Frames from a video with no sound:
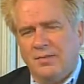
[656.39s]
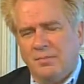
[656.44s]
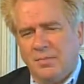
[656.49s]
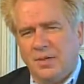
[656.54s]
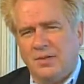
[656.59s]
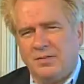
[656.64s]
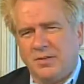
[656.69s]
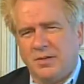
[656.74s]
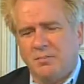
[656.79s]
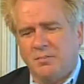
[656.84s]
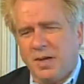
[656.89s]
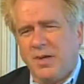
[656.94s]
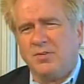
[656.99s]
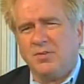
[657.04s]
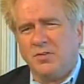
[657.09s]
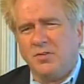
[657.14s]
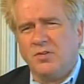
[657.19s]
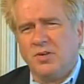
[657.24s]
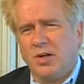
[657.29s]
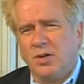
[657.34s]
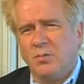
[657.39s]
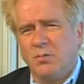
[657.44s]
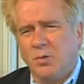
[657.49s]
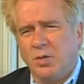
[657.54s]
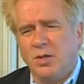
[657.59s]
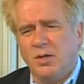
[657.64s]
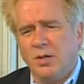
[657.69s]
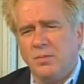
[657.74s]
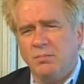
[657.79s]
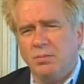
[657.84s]
it's a message I
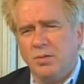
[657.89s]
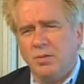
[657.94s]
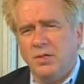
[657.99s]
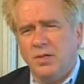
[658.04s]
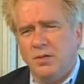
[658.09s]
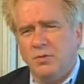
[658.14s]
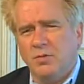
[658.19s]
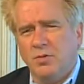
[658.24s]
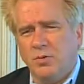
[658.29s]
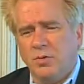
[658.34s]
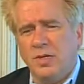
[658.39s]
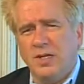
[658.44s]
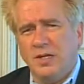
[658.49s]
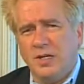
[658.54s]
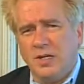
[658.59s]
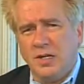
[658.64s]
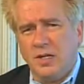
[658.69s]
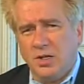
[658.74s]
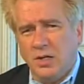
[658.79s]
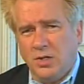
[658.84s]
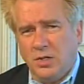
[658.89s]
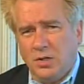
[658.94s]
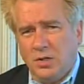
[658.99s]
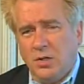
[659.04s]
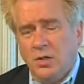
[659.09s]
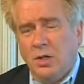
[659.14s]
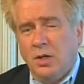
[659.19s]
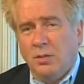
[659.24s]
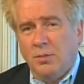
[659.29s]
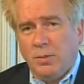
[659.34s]
really believe you need to hear
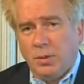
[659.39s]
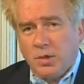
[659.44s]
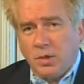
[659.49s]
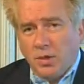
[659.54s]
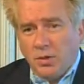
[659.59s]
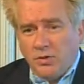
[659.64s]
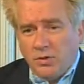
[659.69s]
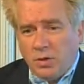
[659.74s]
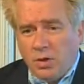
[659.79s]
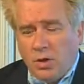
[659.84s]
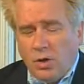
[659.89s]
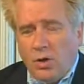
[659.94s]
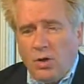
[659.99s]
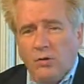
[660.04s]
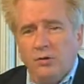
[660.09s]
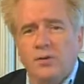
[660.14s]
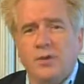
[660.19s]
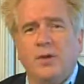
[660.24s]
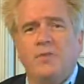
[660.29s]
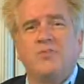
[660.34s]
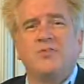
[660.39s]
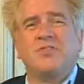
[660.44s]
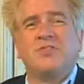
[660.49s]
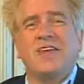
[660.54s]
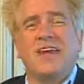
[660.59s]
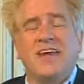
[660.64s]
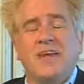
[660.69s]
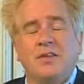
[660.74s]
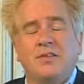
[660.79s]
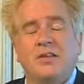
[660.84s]
because it all
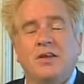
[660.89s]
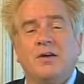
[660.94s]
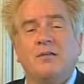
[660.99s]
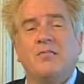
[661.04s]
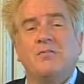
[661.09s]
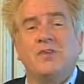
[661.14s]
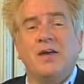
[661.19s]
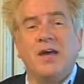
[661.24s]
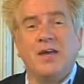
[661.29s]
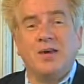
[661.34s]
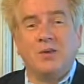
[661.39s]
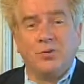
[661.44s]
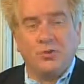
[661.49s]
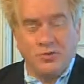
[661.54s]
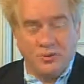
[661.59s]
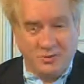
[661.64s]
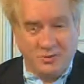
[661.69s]
dovetails